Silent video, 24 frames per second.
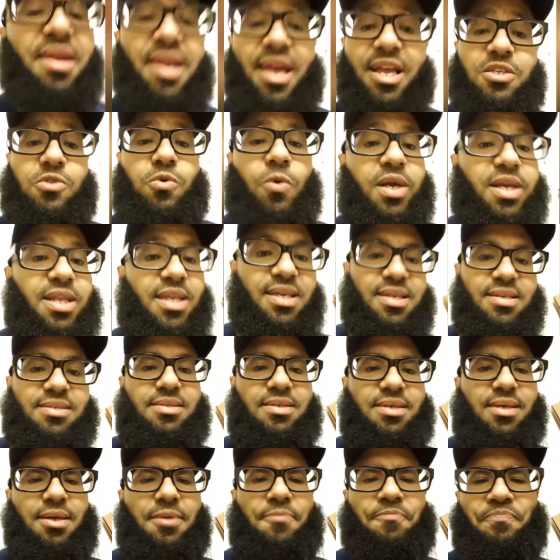Next one,
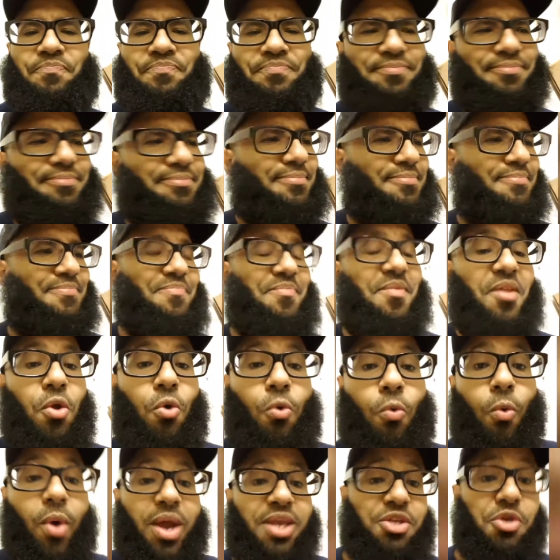easy.
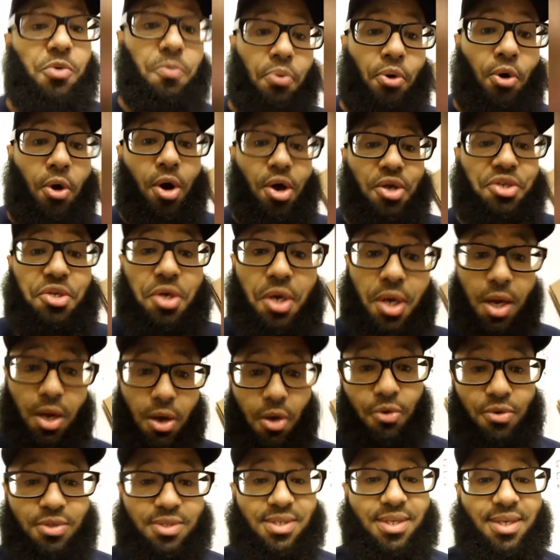When you put on your
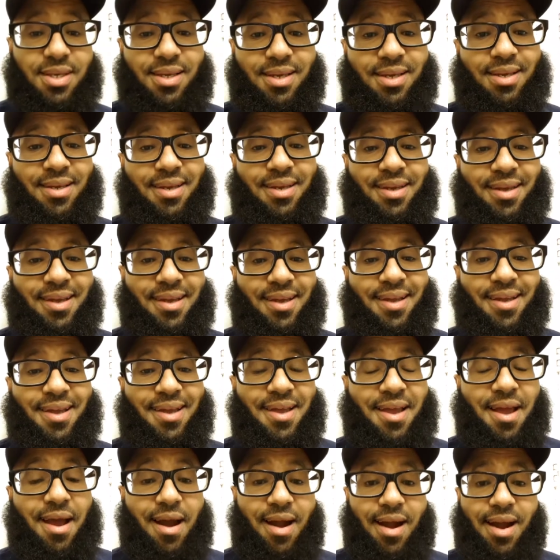clothes,
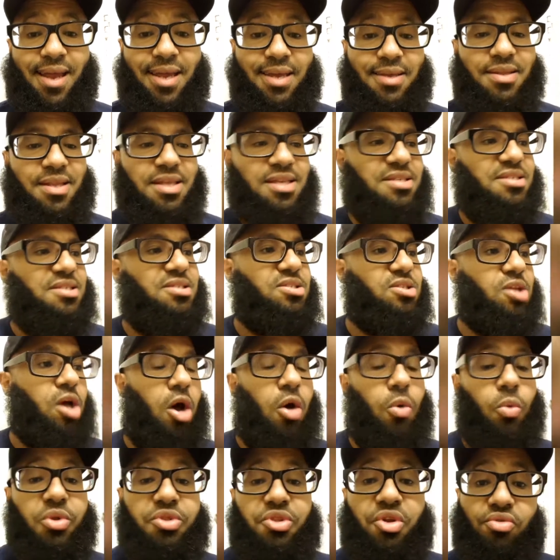alright,
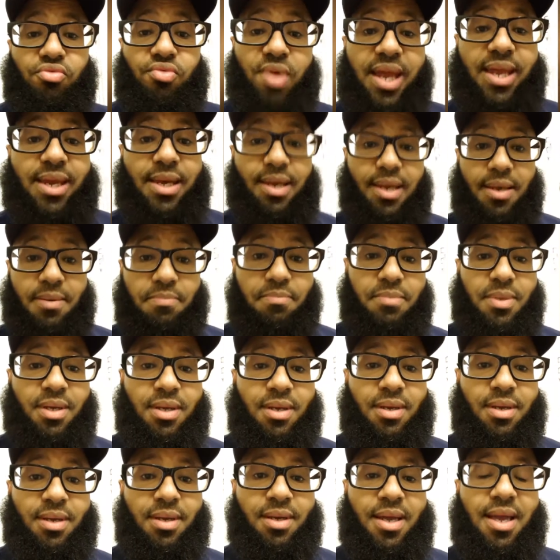start with the right limb
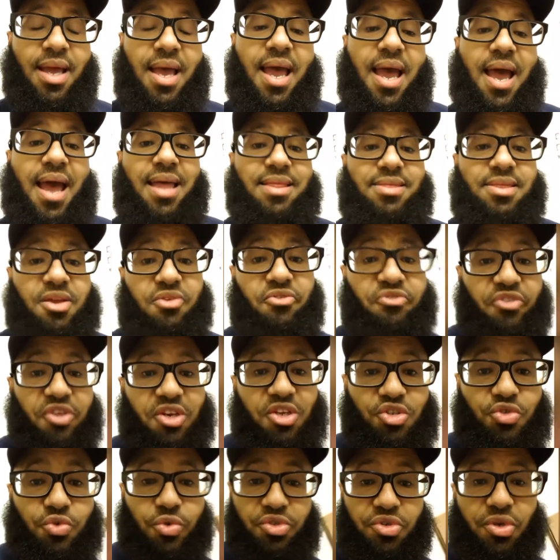and then
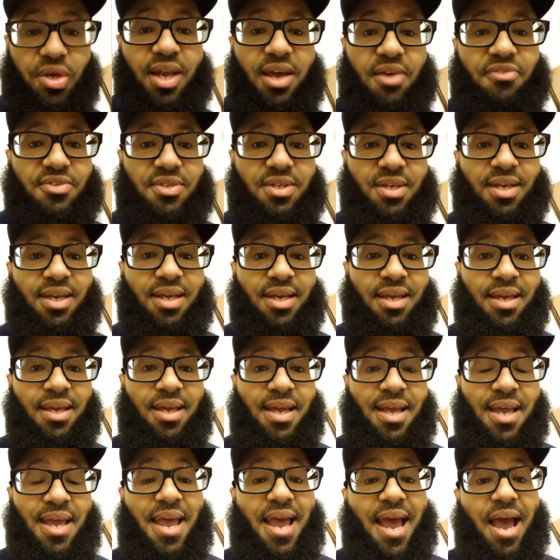finish with your left.
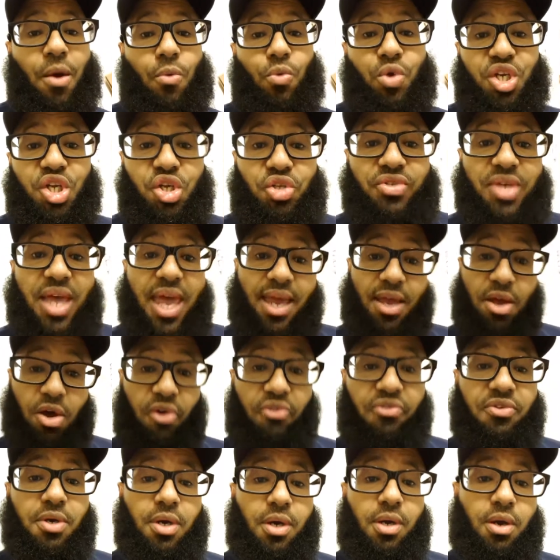And when you take
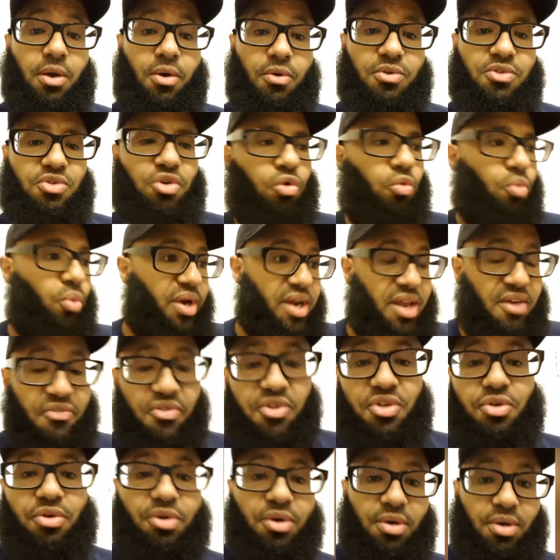off your clothes or whatever
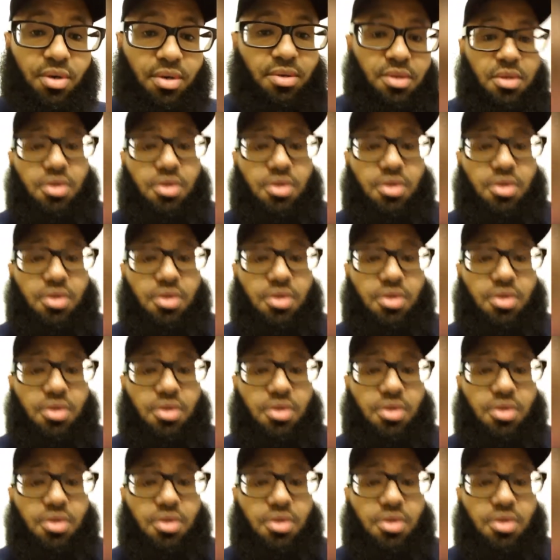your,